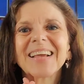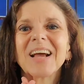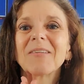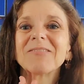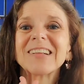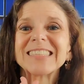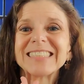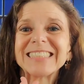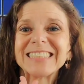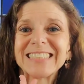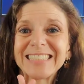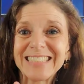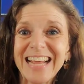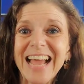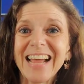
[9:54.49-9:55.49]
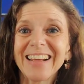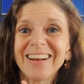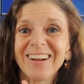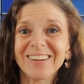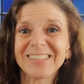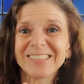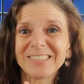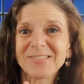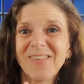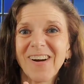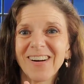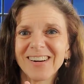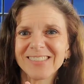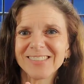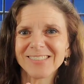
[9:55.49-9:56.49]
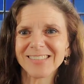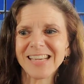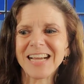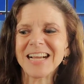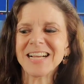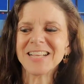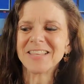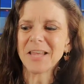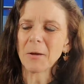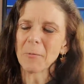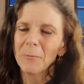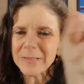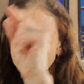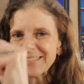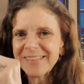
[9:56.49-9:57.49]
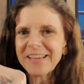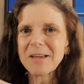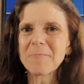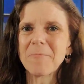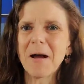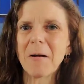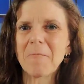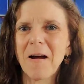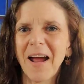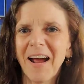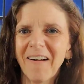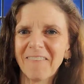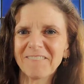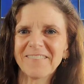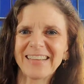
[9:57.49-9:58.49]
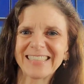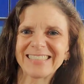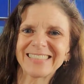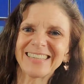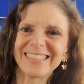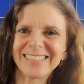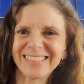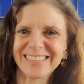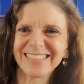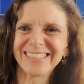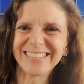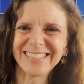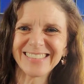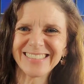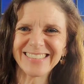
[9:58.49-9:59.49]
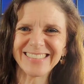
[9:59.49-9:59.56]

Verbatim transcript: God bless you today and all your tomorrows. Show me what you think about my outfit changes.